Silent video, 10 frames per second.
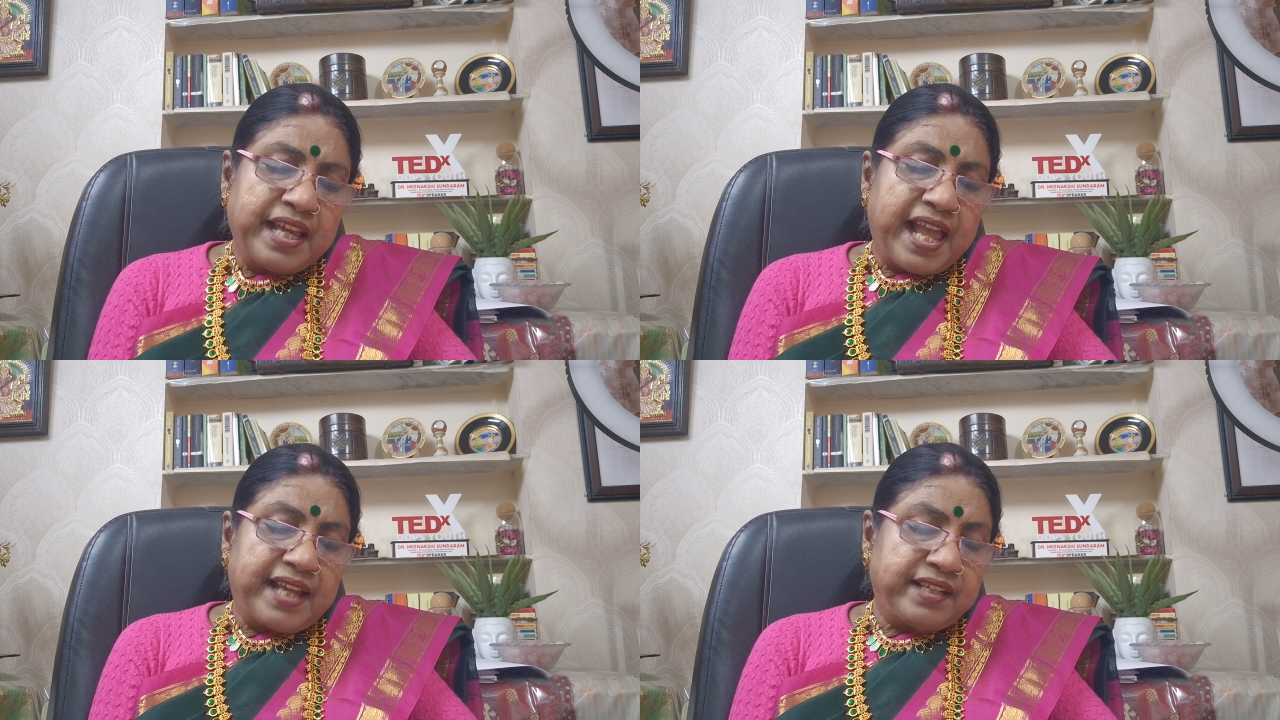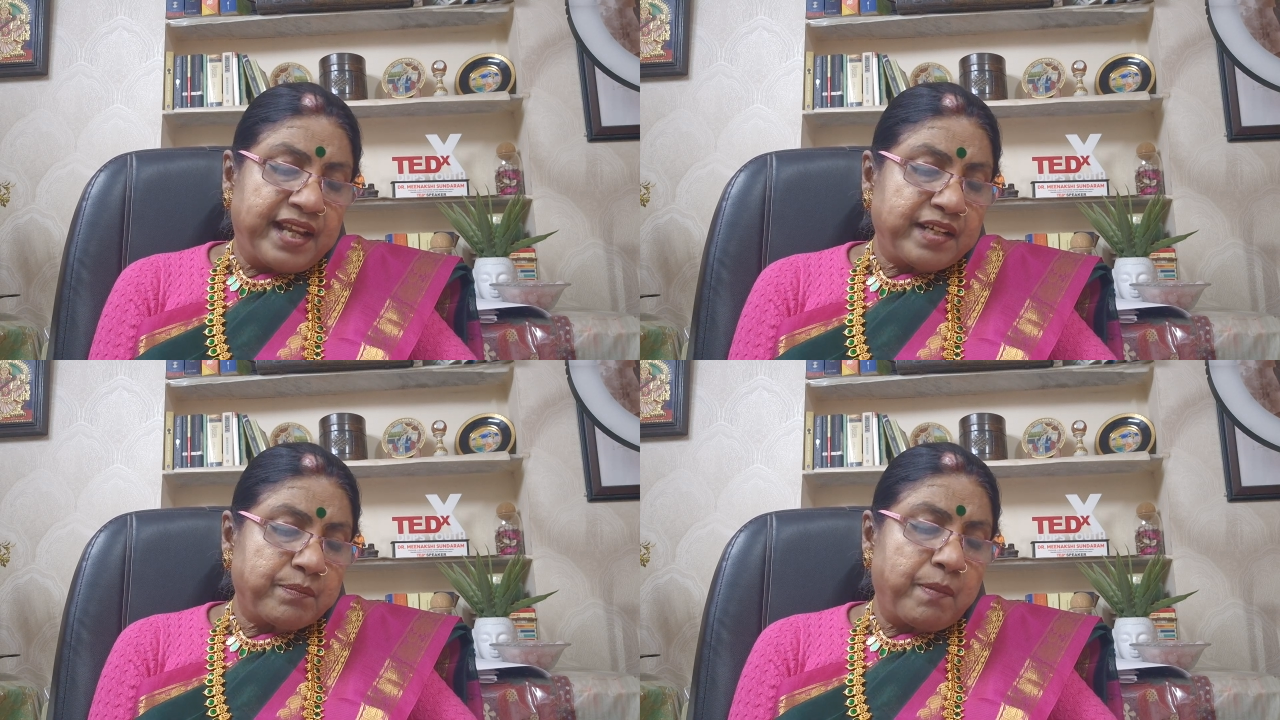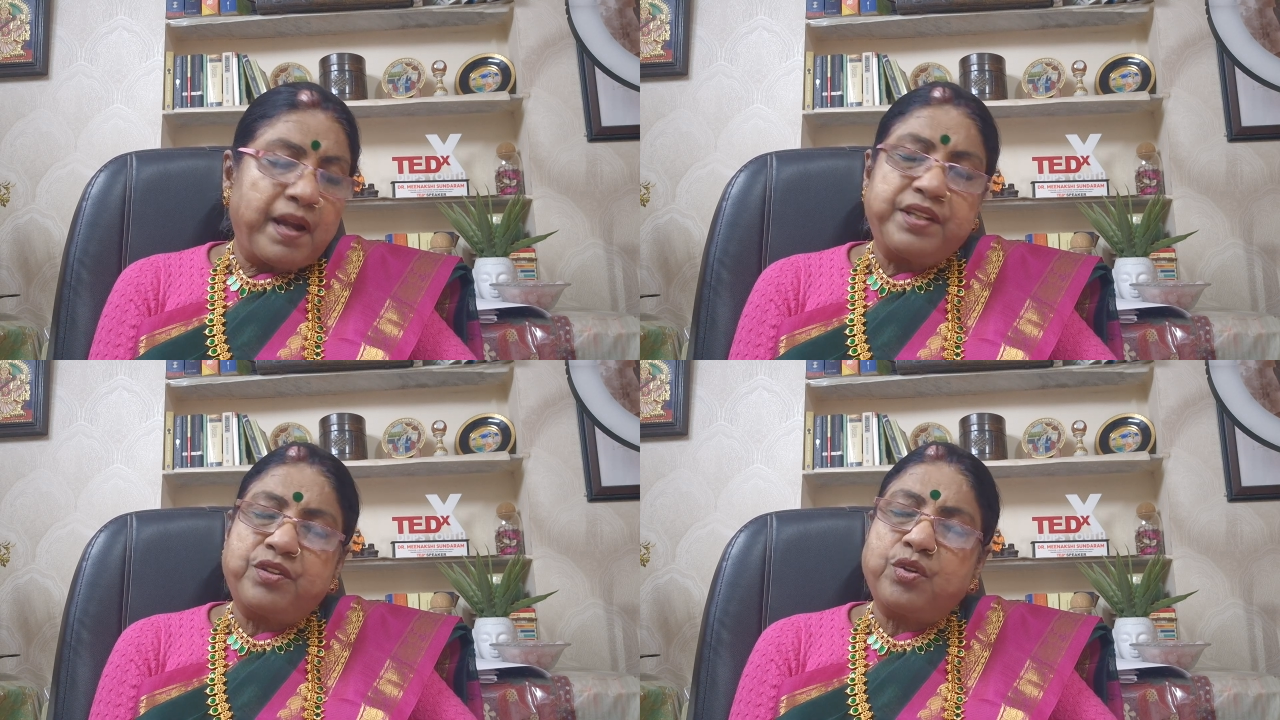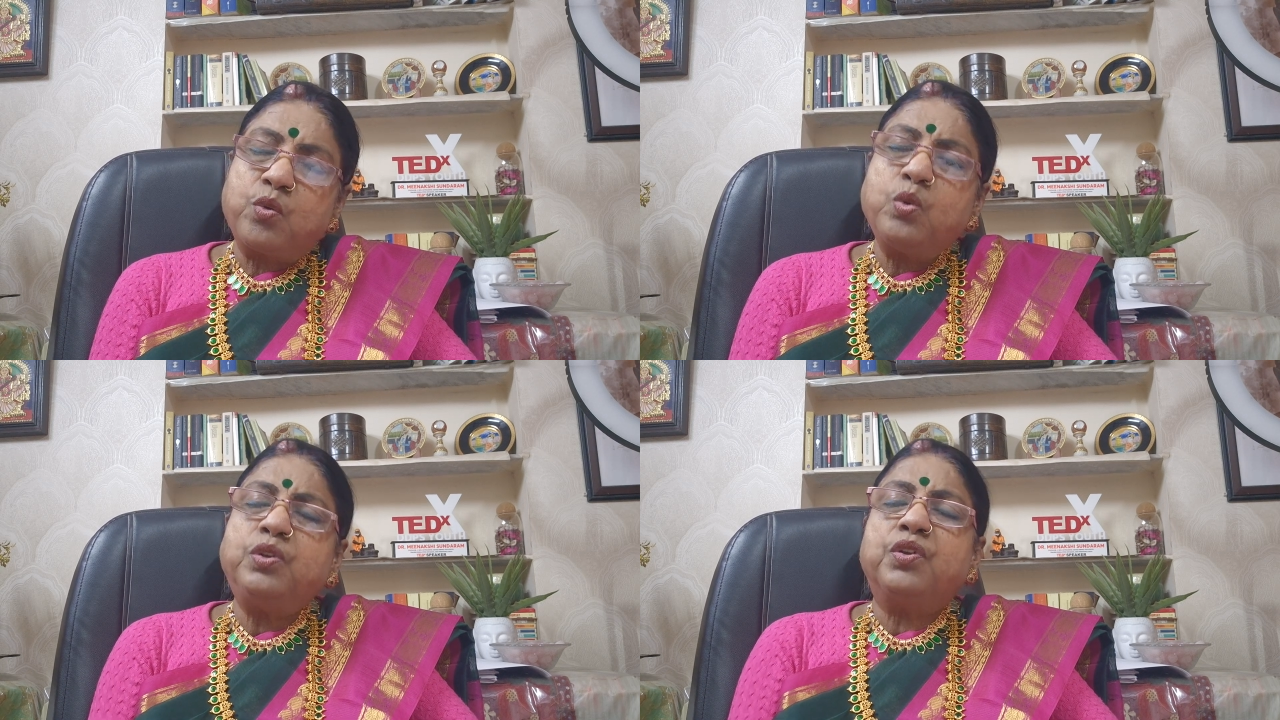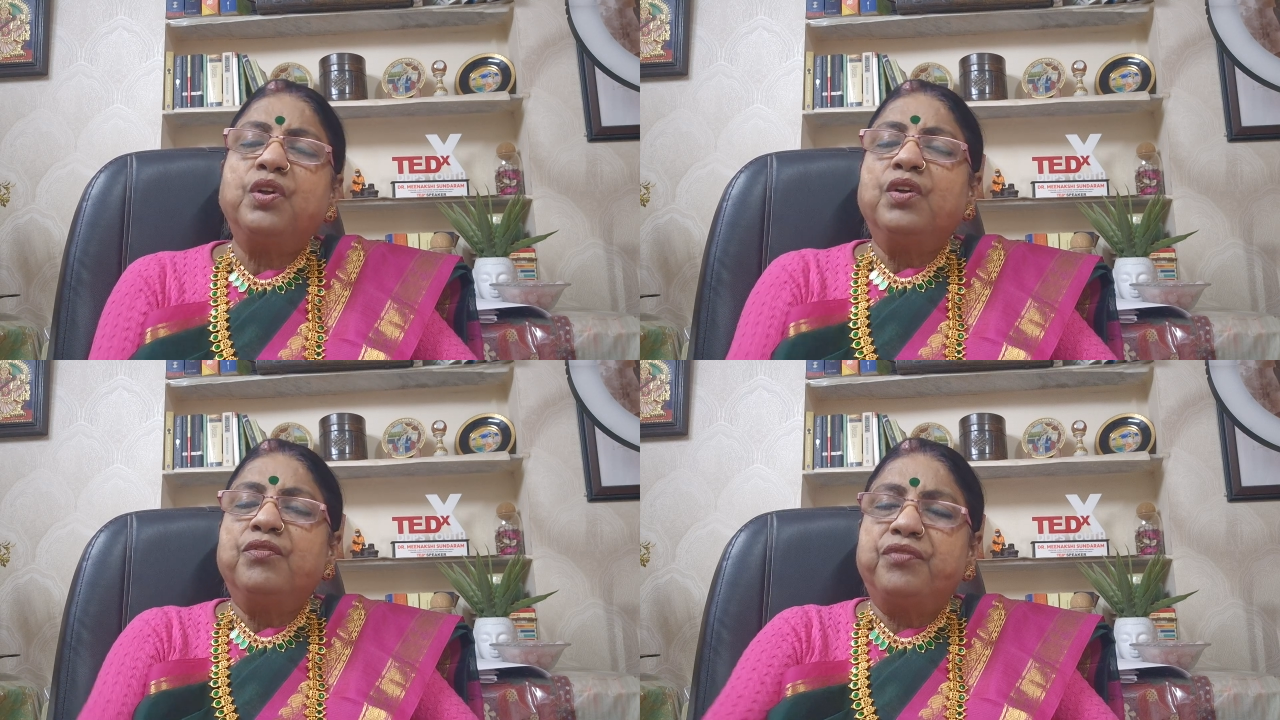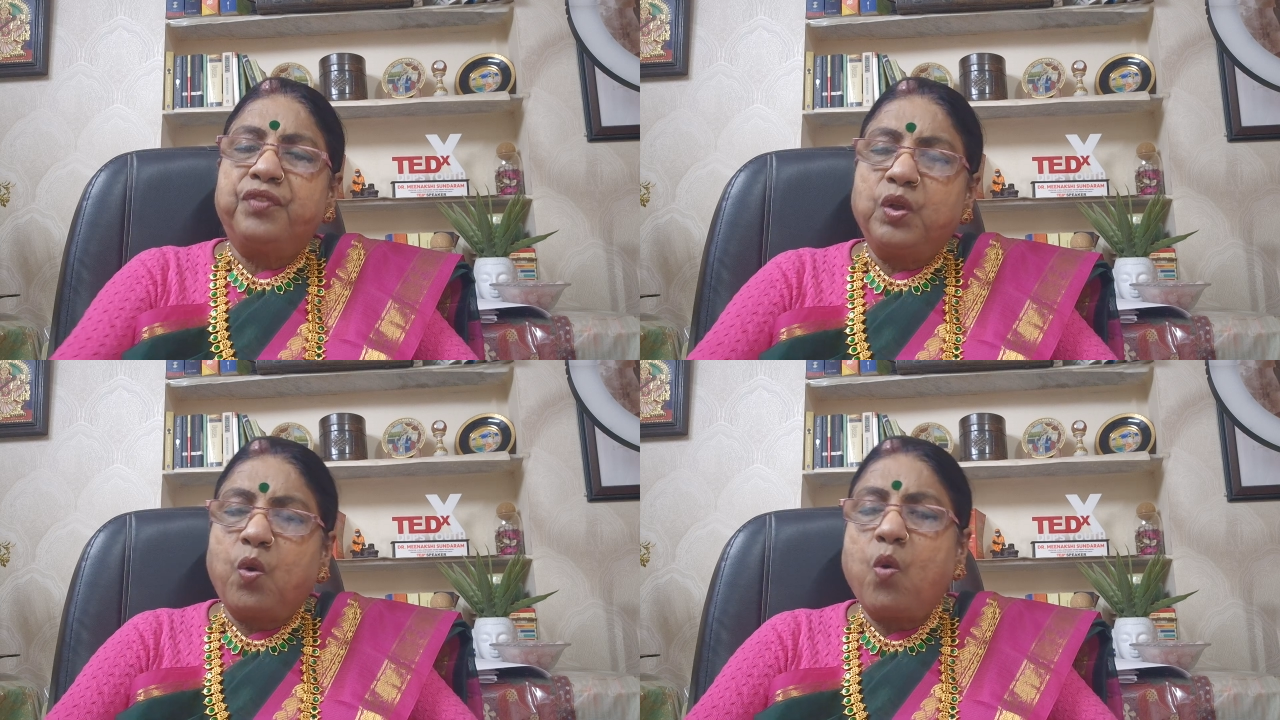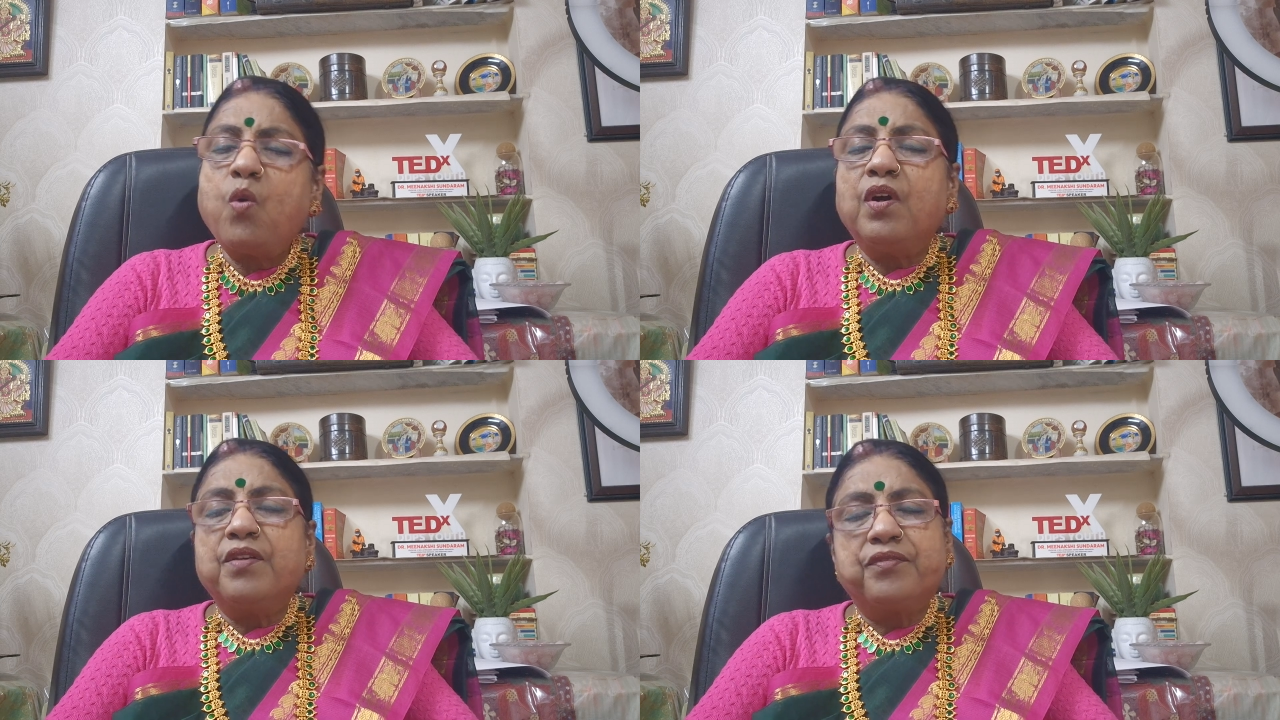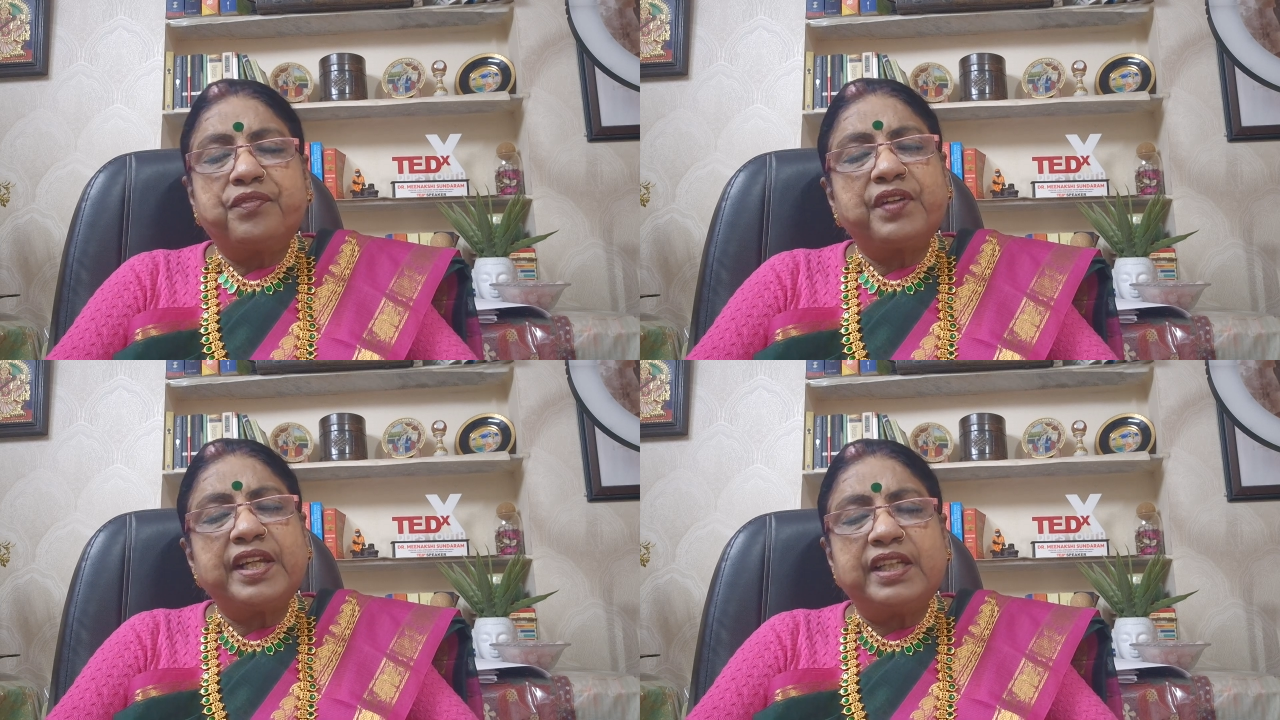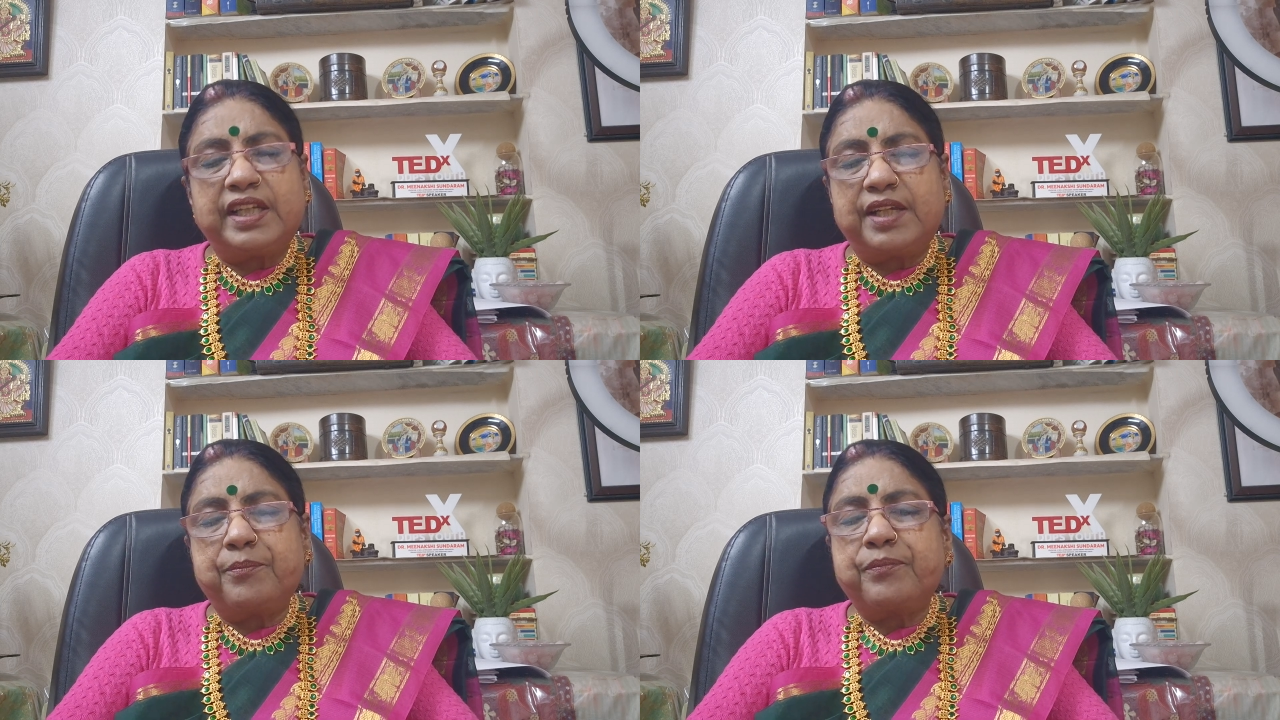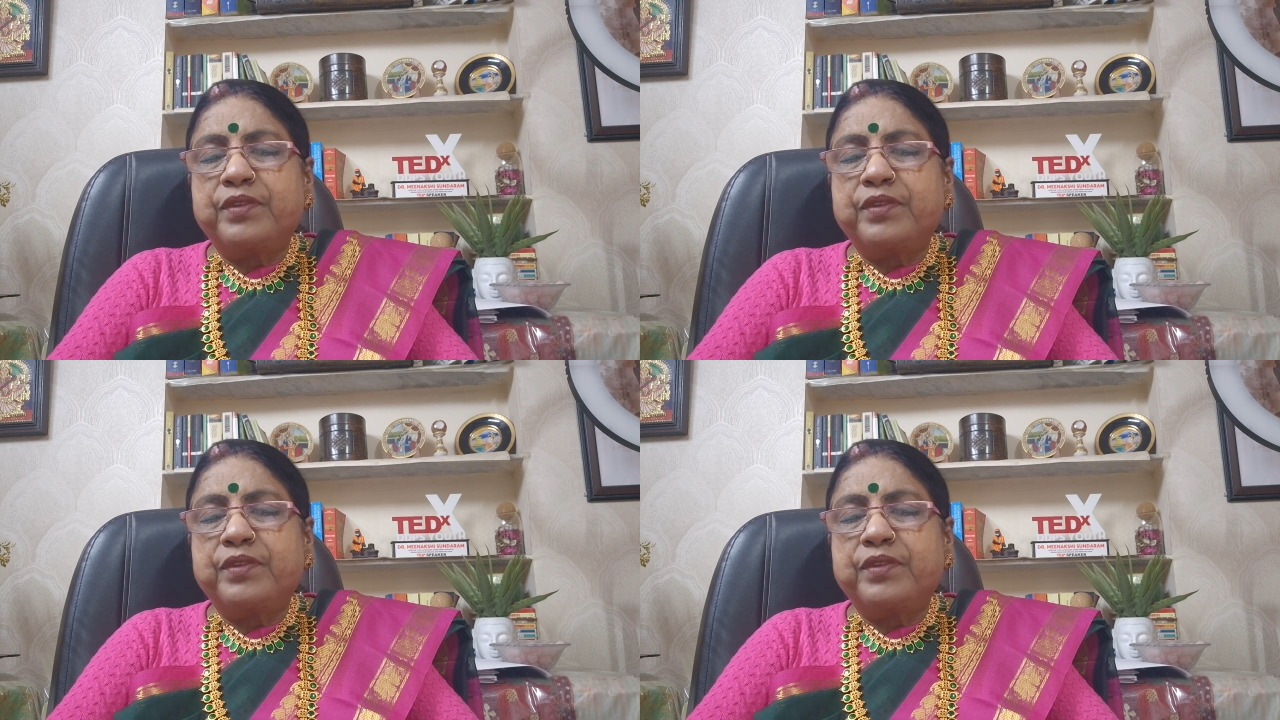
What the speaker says: and let my truth flow freely.